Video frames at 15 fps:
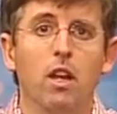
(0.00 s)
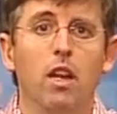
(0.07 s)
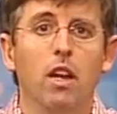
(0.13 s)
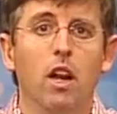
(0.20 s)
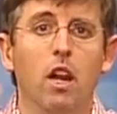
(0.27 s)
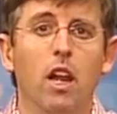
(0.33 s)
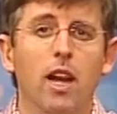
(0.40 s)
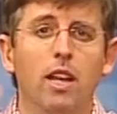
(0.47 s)
In
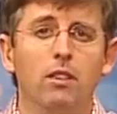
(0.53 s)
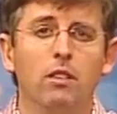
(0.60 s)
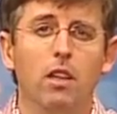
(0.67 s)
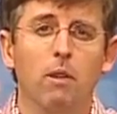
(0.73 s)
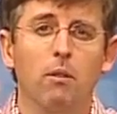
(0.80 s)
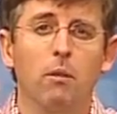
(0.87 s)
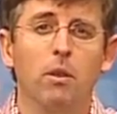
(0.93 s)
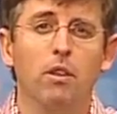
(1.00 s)
our last
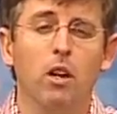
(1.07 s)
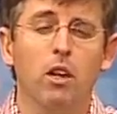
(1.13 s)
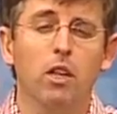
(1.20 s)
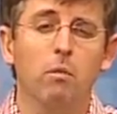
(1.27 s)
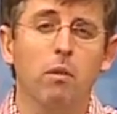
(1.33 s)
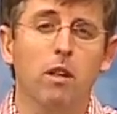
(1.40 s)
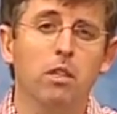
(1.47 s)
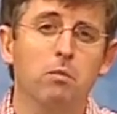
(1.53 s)
segment, we talked
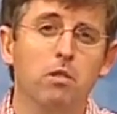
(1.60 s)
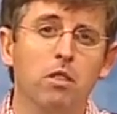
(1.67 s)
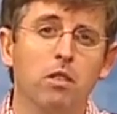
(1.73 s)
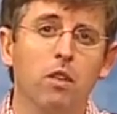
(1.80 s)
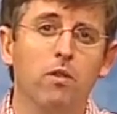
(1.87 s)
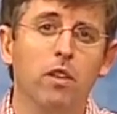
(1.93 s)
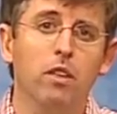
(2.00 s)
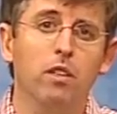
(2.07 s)
about a
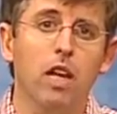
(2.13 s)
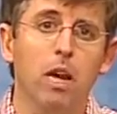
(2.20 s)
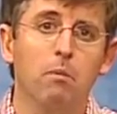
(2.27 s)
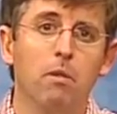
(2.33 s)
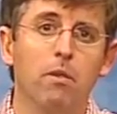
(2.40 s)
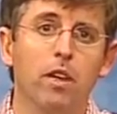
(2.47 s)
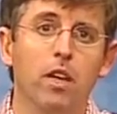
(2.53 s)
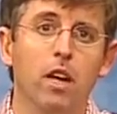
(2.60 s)
specific type
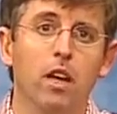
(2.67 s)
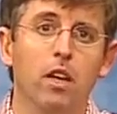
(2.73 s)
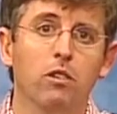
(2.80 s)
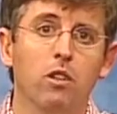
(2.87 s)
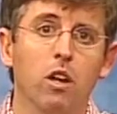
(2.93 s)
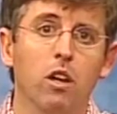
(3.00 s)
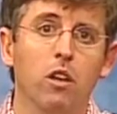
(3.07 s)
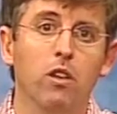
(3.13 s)
of incontinence
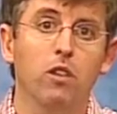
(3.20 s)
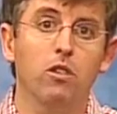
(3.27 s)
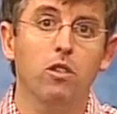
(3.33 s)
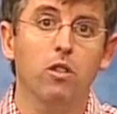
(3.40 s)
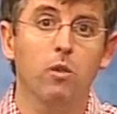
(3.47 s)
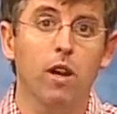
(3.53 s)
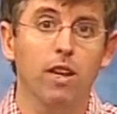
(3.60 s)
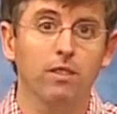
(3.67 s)
called the
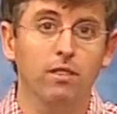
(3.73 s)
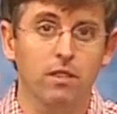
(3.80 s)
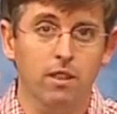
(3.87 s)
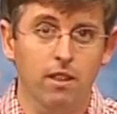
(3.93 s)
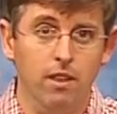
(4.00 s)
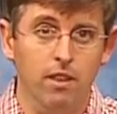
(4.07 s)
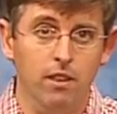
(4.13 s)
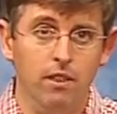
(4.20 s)
stress
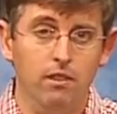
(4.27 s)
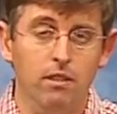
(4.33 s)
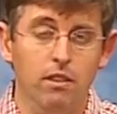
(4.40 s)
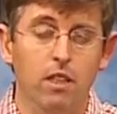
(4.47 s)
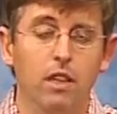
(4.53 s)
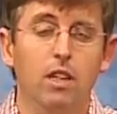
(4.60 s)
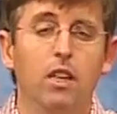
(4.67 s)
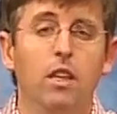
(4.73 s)
incontinence.
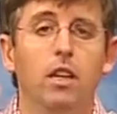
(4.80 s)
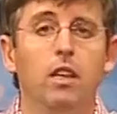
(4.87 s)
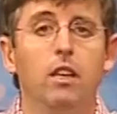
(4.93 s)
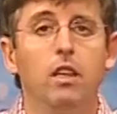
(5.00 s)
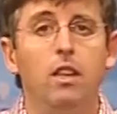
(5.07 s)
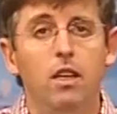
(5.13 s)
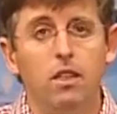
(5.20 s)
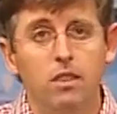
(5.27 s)

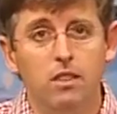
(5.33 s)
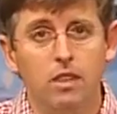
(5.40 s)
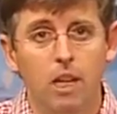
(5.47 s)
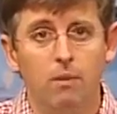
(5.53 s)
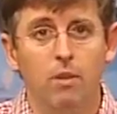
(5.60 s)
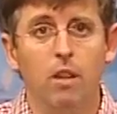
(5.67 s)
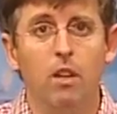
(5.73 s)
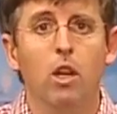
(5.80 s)
In this
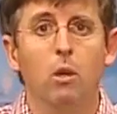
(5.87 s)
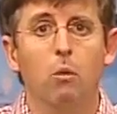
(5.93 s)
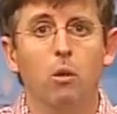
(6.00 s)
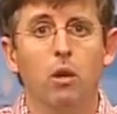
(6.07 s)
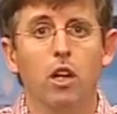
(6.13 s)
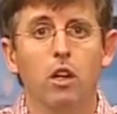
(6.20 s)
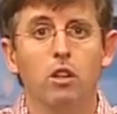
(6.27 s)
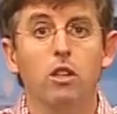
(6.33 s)
segment, we're
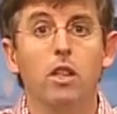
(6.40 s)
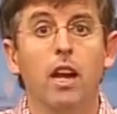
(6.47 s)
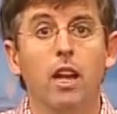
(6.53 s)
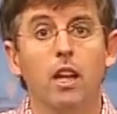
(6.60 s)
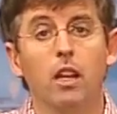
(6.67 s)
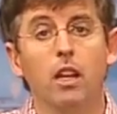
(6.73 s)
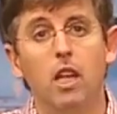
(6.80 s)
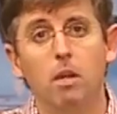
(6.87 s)
going to take
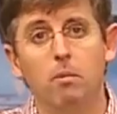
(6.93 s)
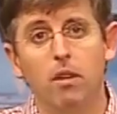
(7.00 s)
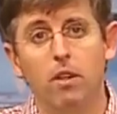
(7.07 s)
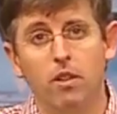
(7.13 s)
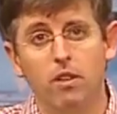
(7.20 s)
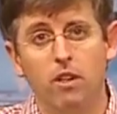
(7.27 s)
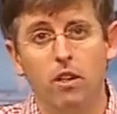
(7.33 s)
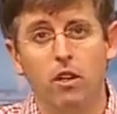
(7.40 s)
a little bit of a
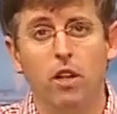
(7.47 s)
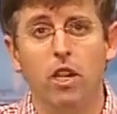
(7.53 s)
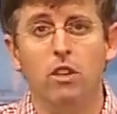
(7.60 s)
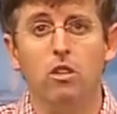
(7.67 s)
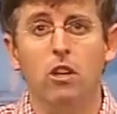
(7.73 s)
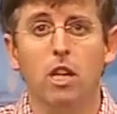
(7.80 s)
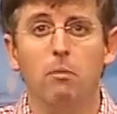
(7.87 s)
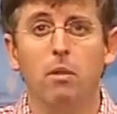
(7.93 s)
turn and
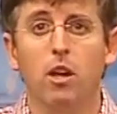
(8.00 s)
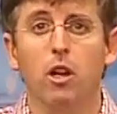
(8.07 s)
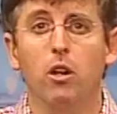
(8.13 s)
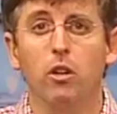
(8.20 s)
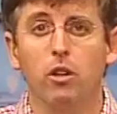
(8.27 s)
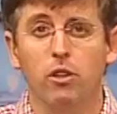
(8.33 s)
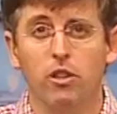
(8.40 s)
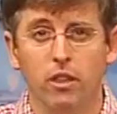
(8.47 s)
talk about
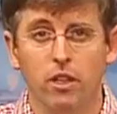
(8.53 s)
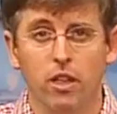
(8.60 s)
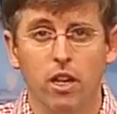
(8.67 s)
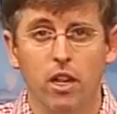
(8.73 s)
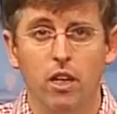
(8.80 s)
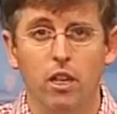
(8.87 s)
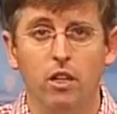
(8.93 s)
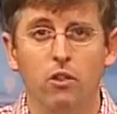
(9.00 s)
urge
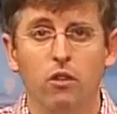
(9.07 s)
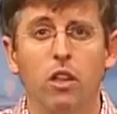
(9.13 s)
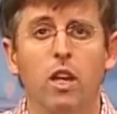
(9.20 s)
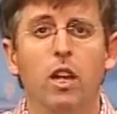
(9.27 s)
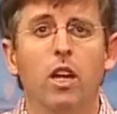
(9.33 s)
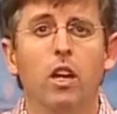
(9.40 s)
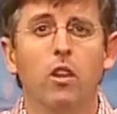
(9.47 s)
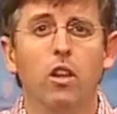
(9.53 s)
incontinence.
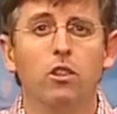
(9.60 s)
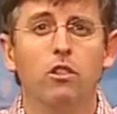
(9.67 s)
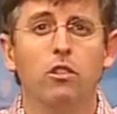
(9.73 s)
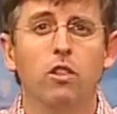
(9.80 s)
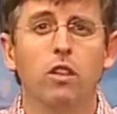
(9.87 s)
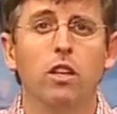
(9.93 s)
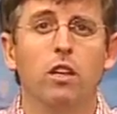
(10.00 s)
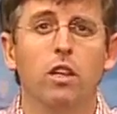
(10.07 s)
This is
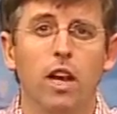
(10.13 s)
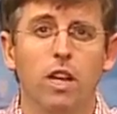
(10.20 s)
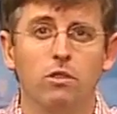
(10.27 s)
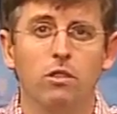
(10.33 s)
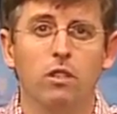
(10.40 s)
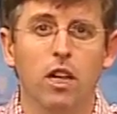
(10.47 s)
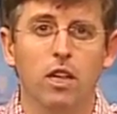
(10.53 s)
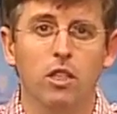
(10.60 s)
the, as
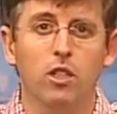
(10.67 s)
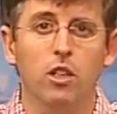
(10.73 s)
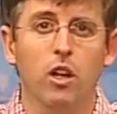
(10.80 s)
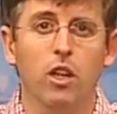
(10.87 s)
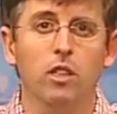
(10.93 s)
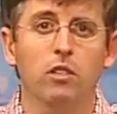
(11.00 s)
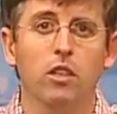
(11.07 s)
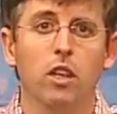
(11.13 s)
Dr.
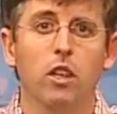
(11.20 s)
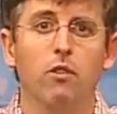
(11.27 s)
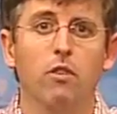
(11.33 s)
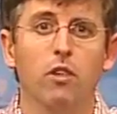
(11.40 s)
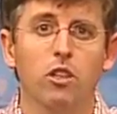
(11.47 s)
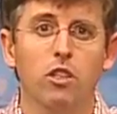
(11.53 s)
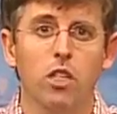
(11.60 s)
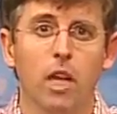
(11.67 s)
Jarnigan said in the
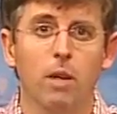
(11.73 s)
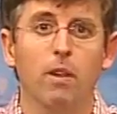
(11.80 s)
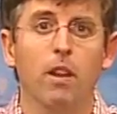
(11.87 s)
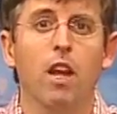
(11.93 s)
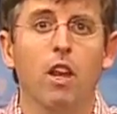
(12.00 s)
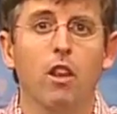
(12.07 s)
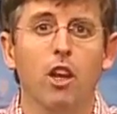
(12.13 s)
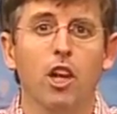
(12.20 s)
first segment,
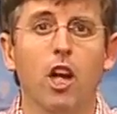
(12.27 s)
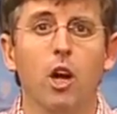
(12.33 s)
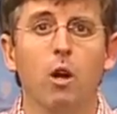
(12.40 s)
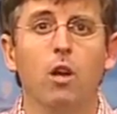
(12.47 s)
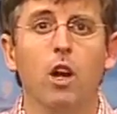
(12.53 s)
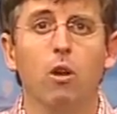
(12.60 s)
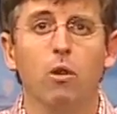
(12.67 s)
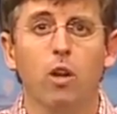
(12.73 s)
the go,
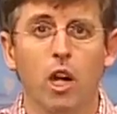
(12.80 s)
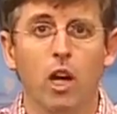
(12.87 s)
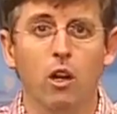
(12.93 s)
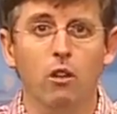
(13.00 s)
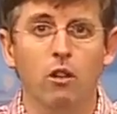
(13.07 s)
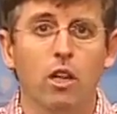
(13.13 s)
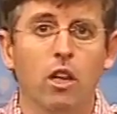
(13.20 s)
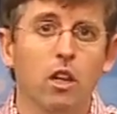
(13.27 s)
go,
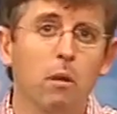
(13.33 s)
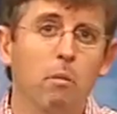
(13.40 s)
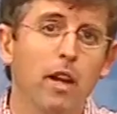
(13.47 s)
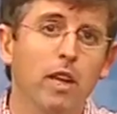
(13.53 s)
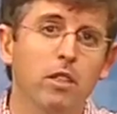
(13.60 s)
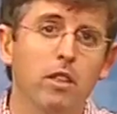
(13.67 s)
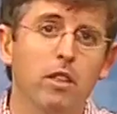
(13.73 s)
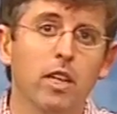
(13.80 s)
go. The
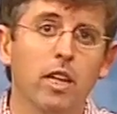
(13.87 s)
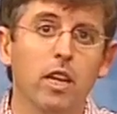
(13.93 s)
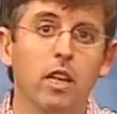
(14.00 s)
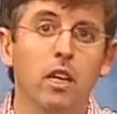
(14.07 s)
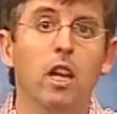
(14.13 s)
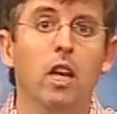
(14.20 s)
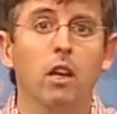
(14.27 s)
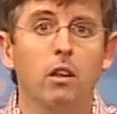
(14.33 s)
patient that
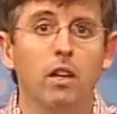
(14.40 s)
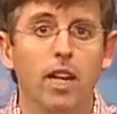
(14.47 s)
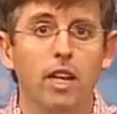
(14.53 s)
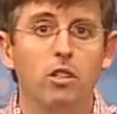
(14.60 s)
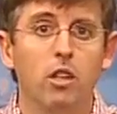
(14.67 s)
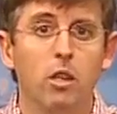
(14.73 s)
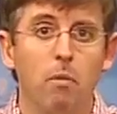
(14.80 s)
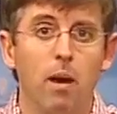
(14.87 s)
can get
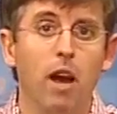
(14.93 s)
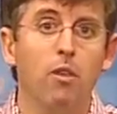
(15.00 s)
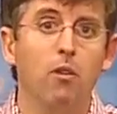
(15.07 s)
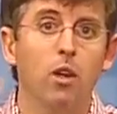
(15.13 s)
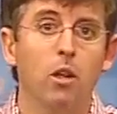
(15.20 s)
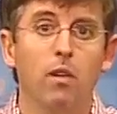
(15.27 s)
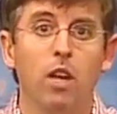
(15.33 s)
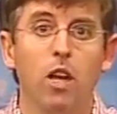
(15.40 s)
to the
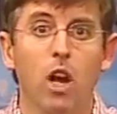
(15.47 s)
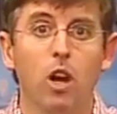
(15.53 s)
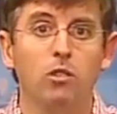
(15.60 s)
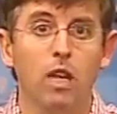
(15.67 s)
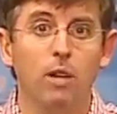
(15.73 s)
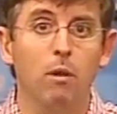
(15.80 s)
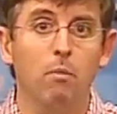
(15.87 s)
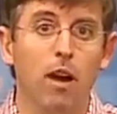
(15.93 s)
bathroom and knows
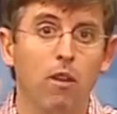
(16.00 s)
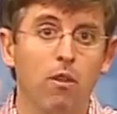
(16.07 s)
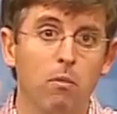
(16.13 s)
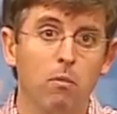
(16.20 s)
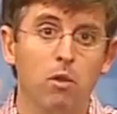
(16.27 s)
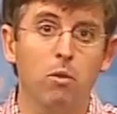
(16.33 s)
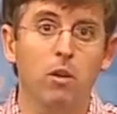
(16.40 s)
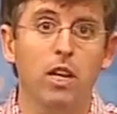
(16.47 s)
every bathroom
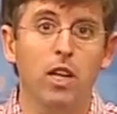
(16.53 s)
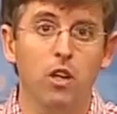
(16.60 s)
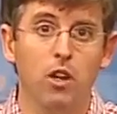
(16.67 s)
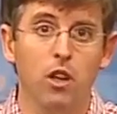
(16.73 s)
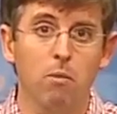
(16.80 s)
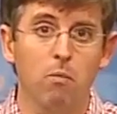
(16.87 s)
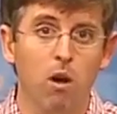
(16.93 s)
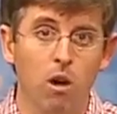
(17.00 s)
between here
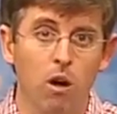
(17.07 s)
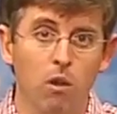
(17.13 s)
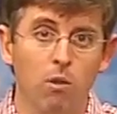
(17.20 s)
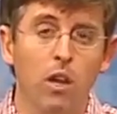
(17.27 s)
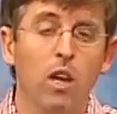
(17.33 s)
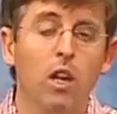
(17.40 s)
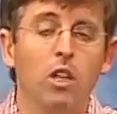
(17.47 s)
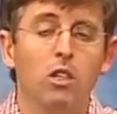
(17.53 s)
and the mall.
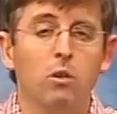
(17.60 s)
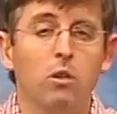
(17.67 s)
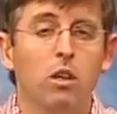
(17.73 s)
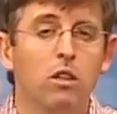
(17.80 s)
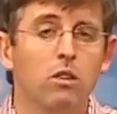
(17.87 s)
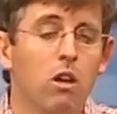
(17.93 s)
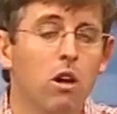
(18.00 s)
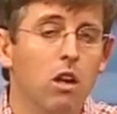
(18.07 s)
So we're
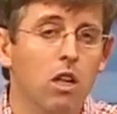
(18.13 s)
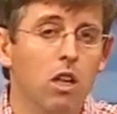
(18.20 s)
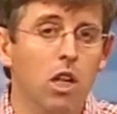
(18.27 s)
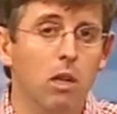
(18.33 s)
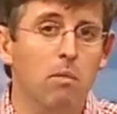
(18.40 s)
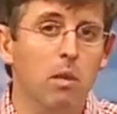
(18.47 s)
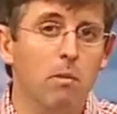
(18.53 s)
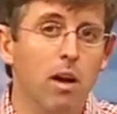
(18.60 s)
going to talk a
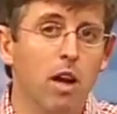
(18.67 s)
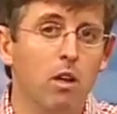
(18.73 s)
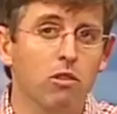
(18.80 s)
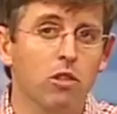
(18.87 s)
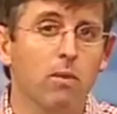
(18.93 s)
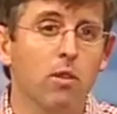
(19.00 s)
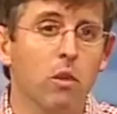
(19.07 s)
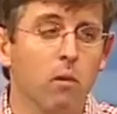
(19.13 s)
little bit about
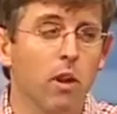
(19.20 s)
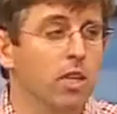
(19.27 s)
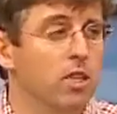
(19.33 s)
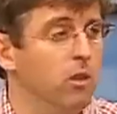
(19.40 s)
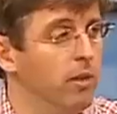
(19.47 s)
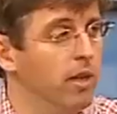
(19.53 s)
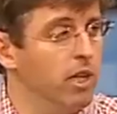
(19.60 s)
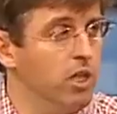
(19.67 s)
some of the ways that
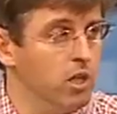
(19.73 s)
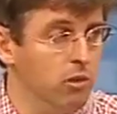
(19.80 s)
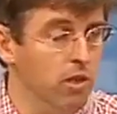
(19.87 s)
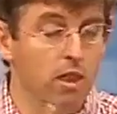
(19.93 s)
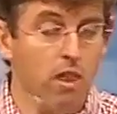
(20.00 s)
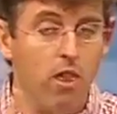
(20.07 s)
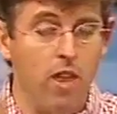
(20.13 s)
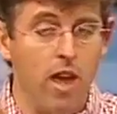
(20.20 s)
we can
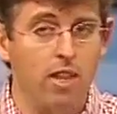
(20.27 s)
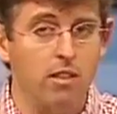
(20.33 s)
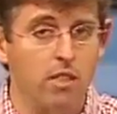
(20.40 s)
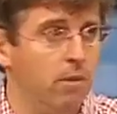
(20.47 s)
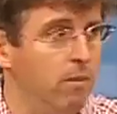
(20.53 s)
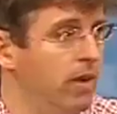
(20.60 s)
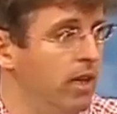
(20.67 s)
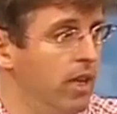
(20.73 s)
treat that
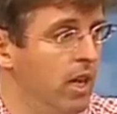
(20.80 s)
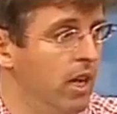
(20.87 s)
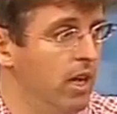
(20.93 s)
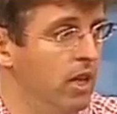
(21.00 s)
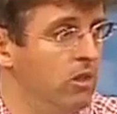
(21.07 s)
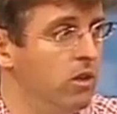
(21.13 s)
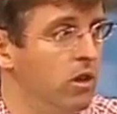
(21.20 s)
type of incontinence.